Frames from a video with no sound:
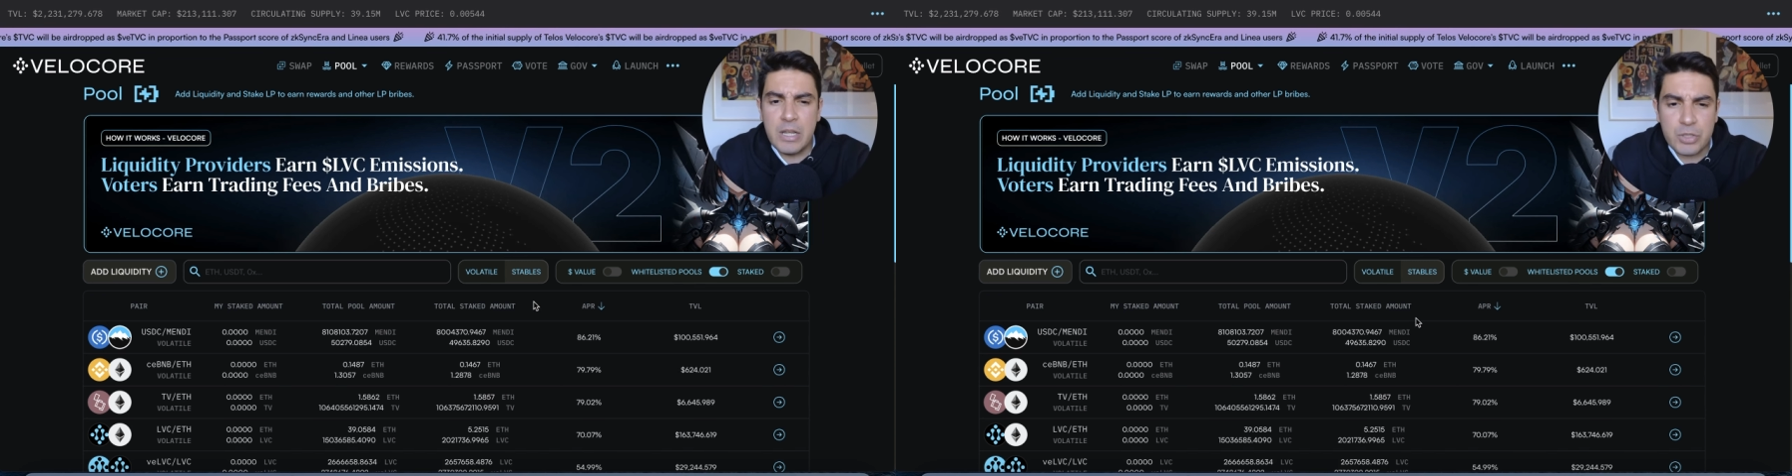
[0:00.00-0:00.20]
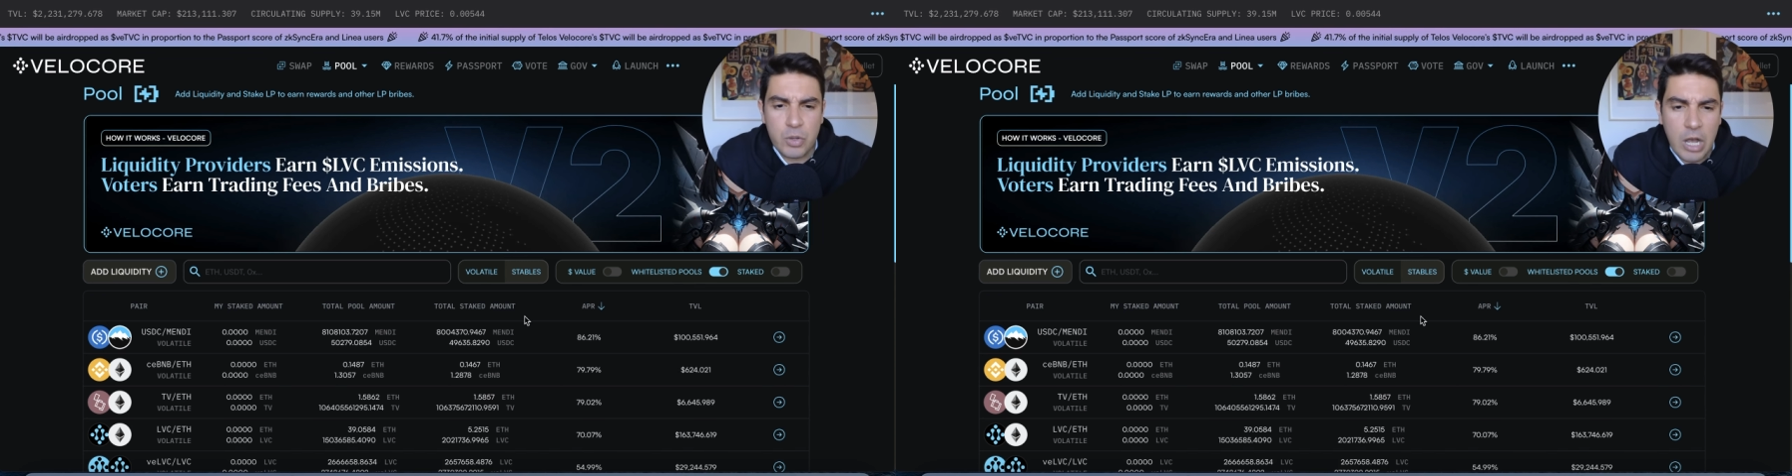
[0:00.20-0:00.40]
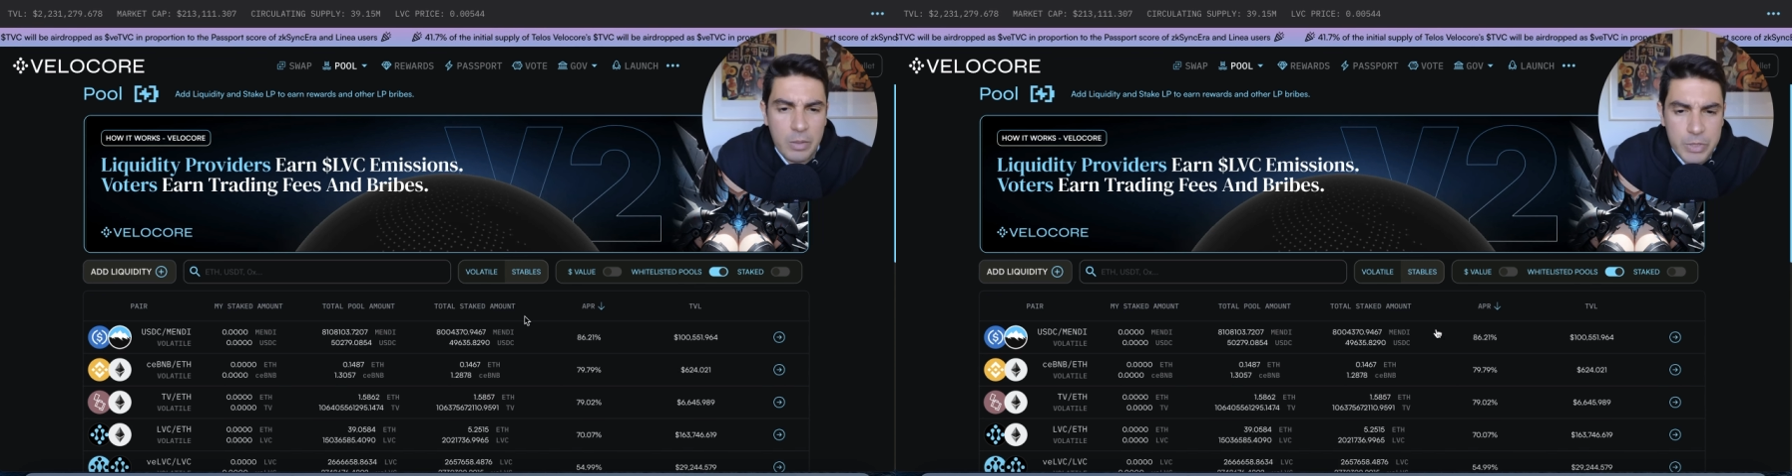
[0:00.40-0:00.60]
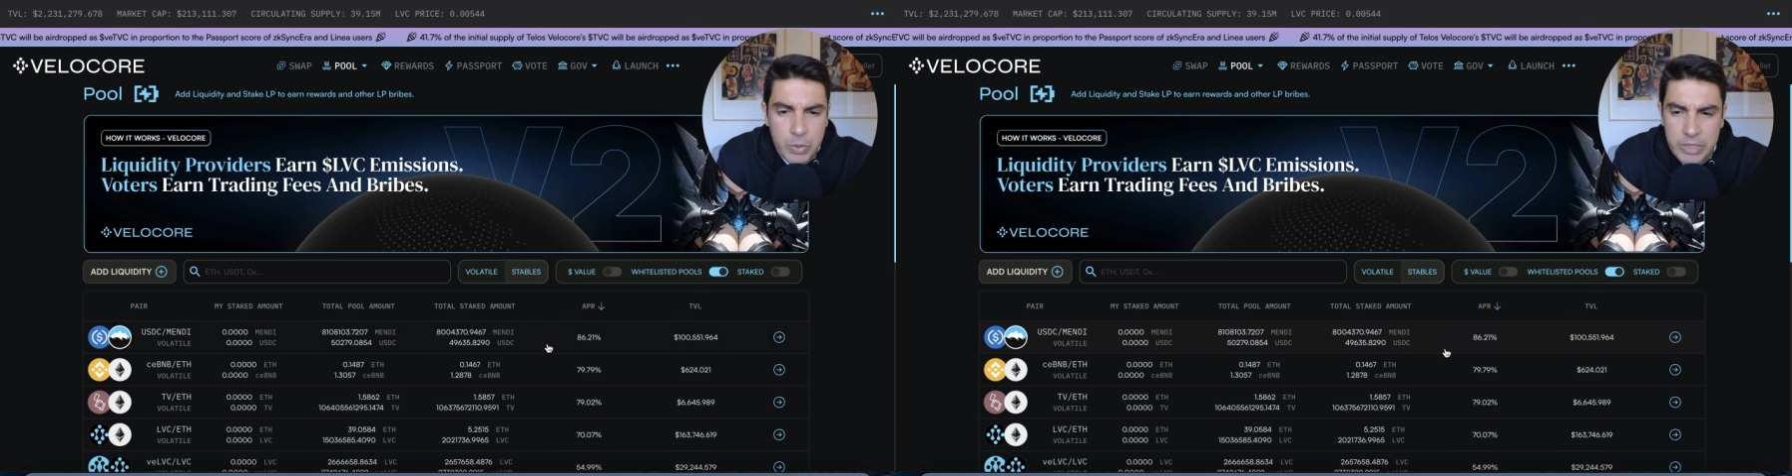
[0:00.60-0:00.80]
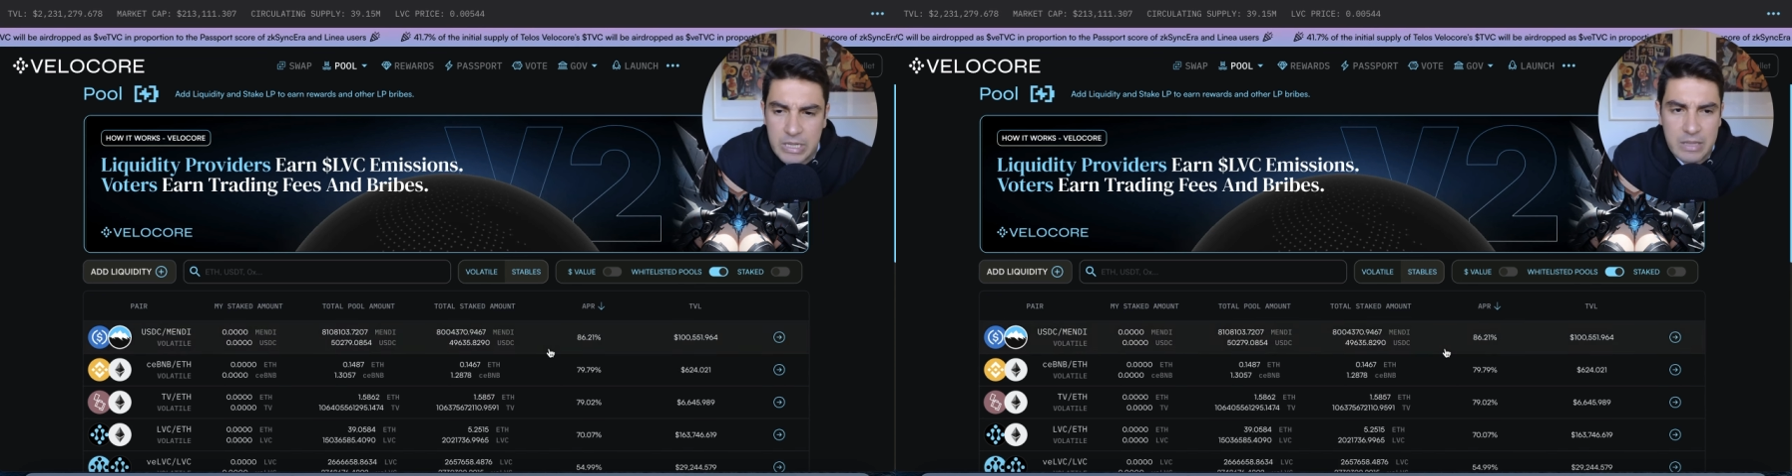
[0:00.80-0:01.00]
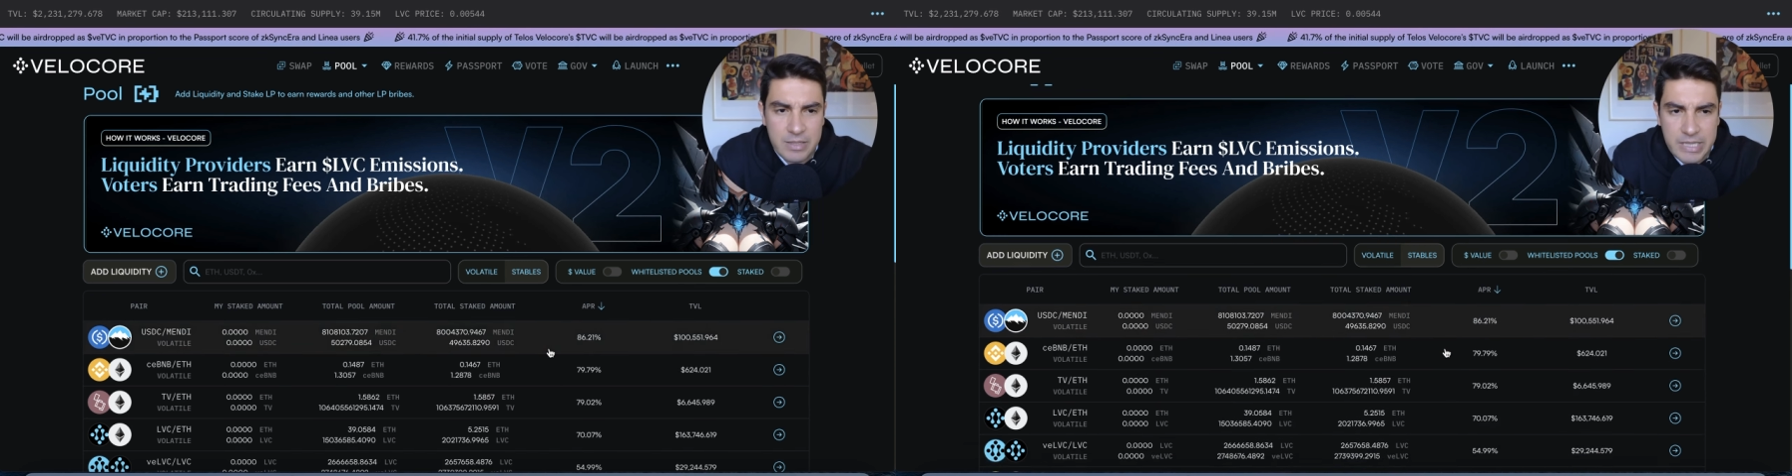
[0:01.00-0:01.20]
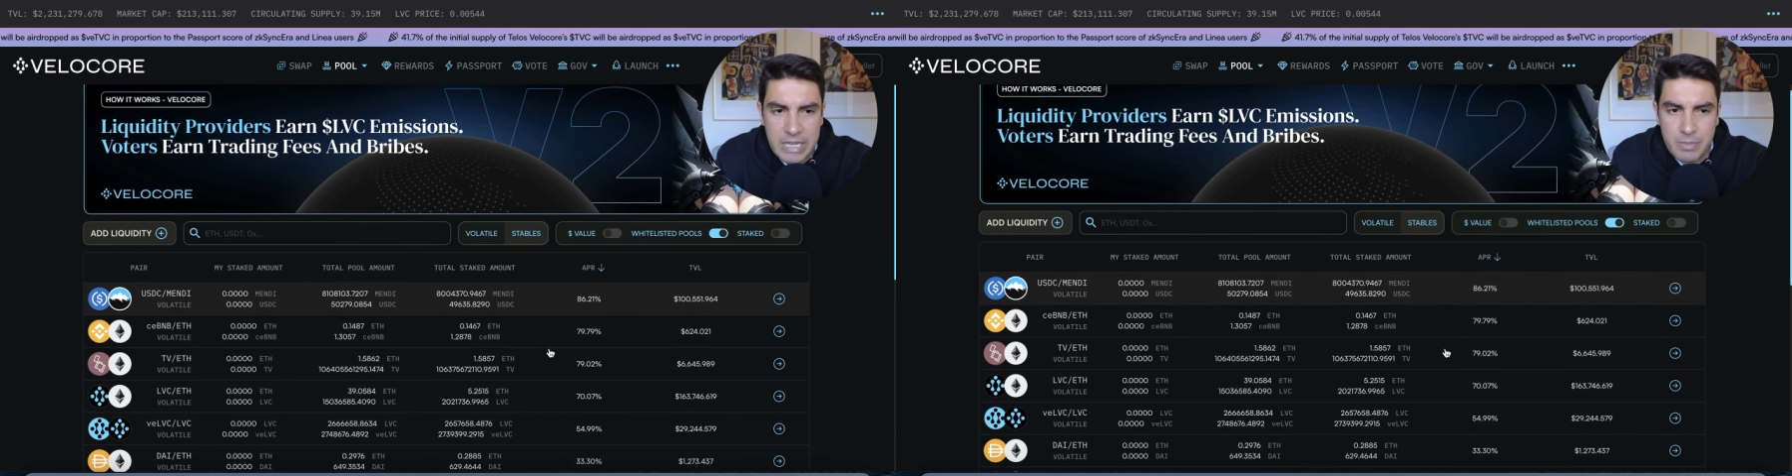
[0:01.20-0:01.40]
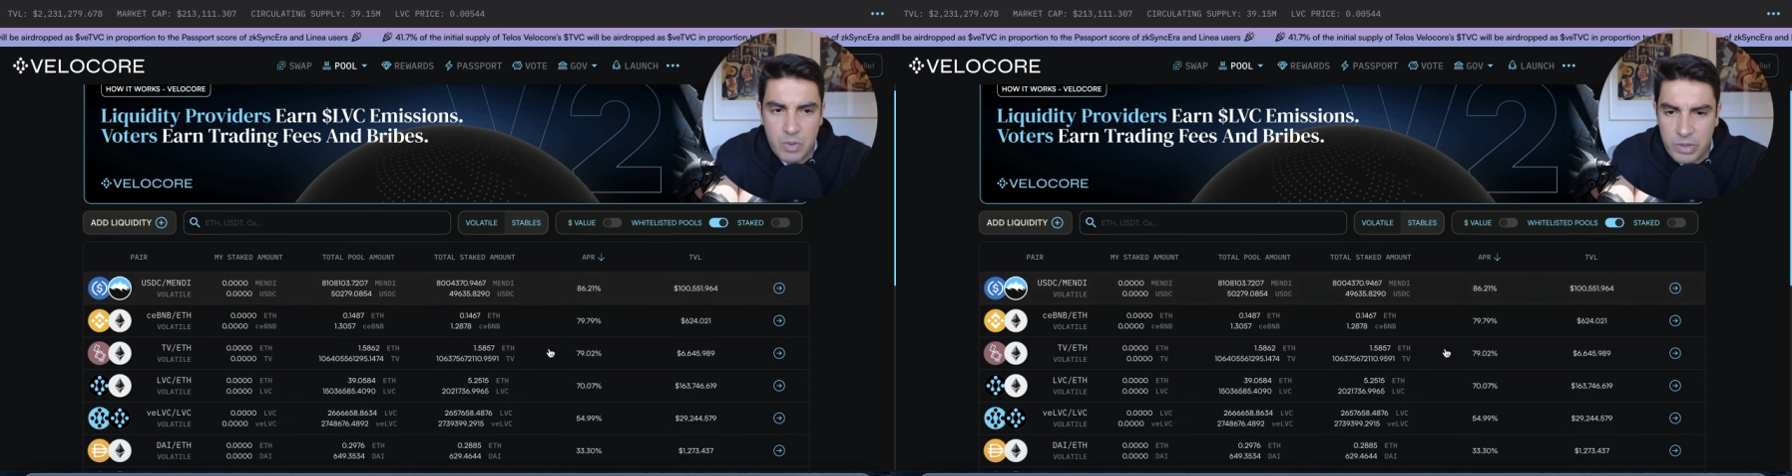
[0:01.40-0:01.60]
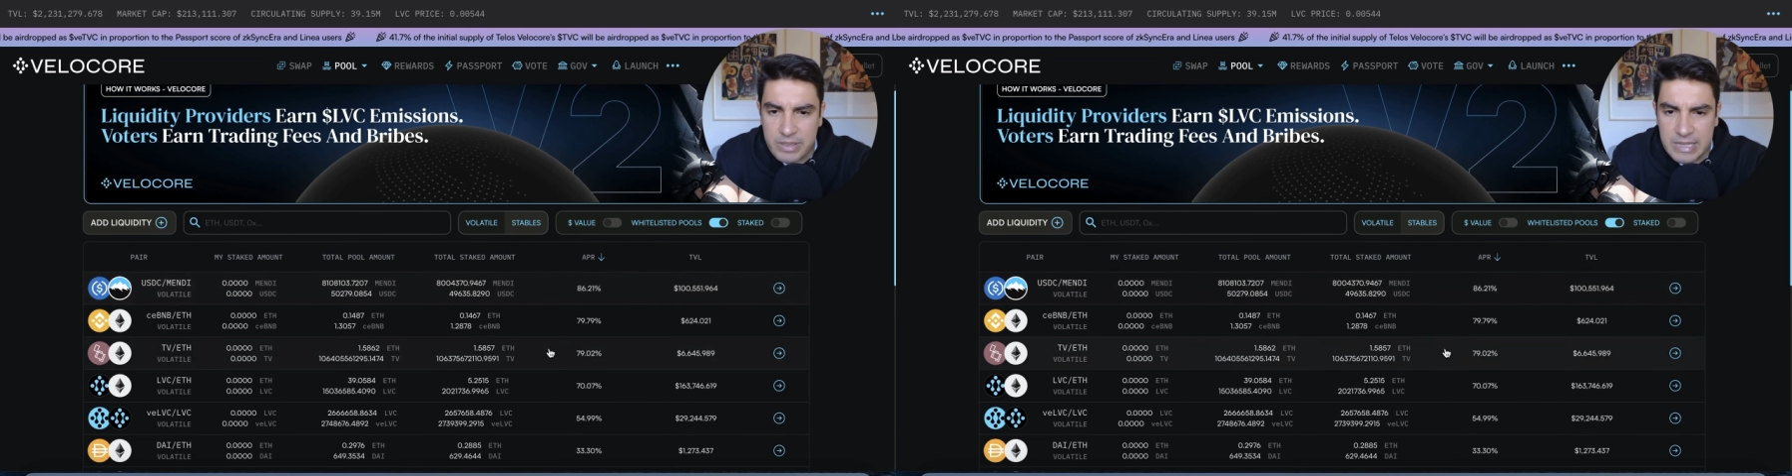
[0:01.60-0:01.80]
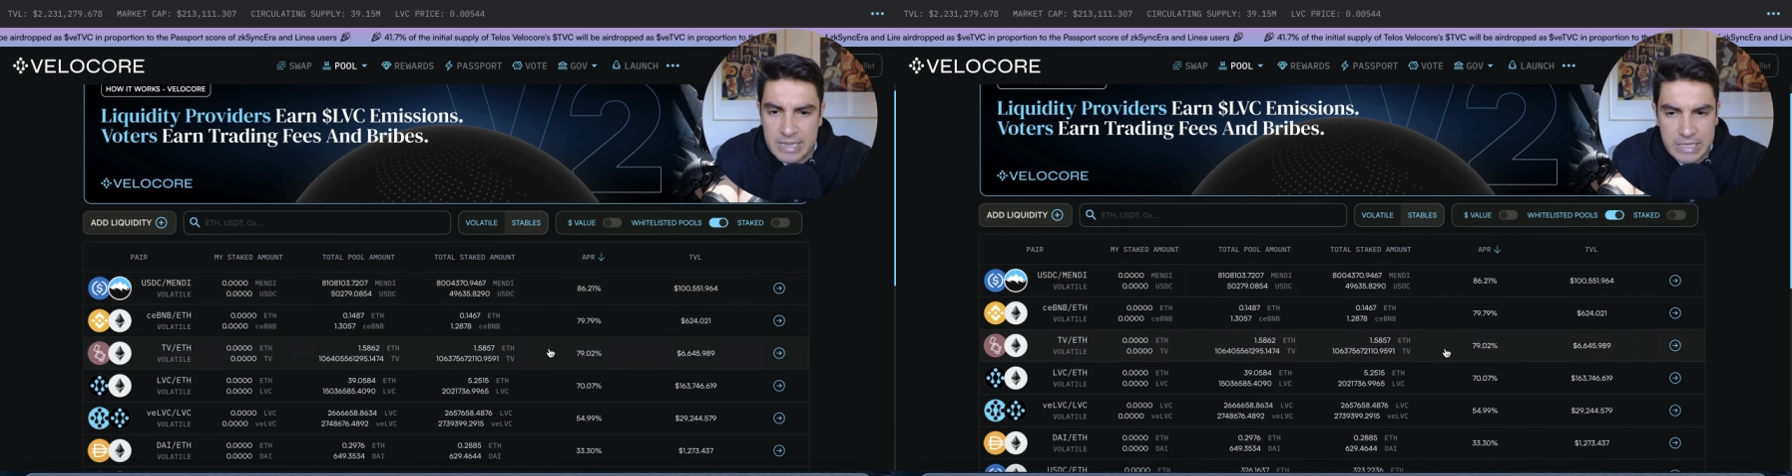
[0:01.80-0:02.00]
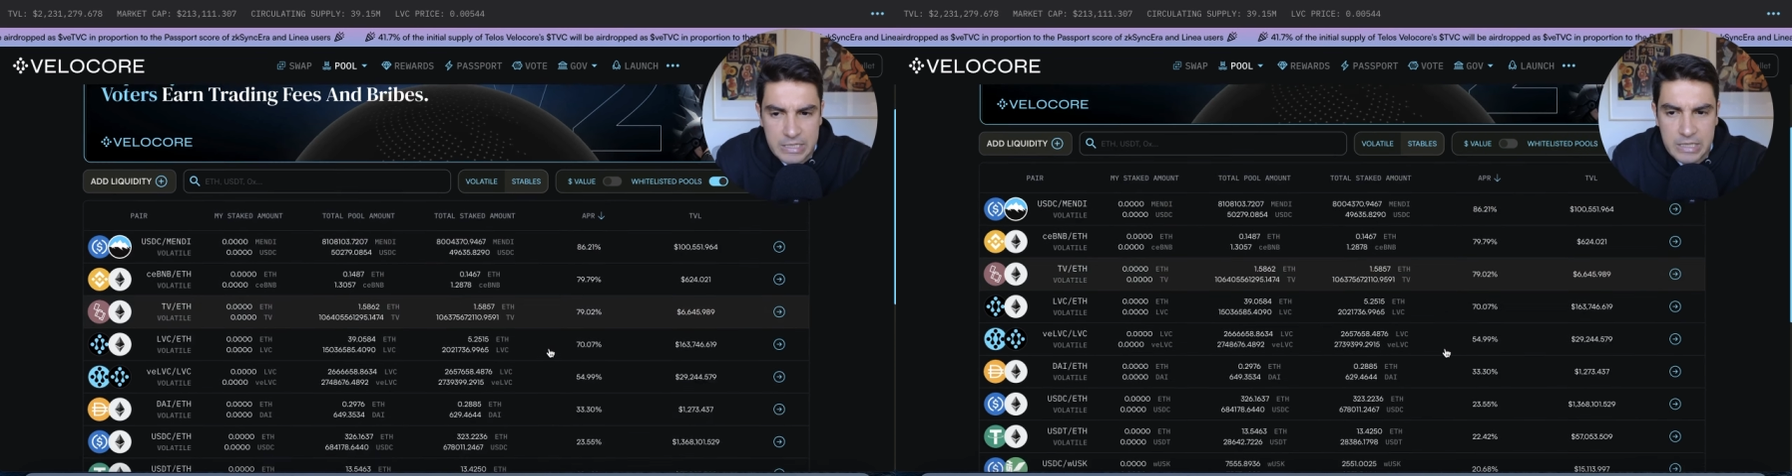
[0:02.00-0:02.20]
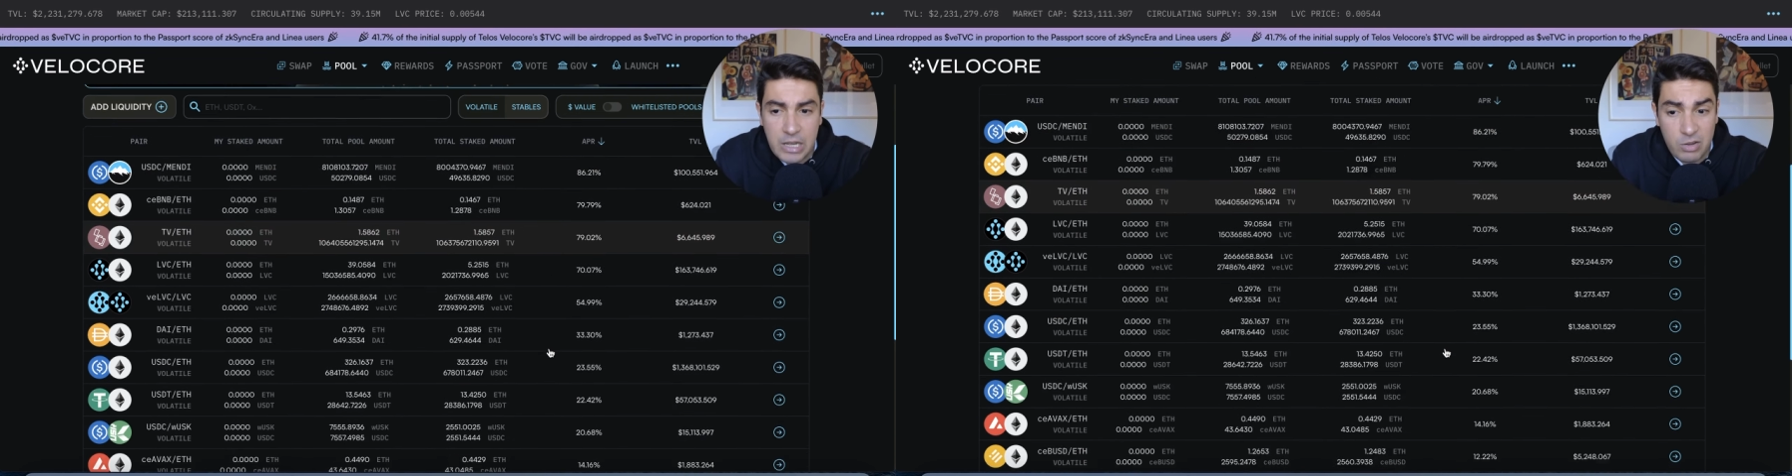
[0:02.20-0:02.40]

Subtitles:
So I'll be doing the same with Linea.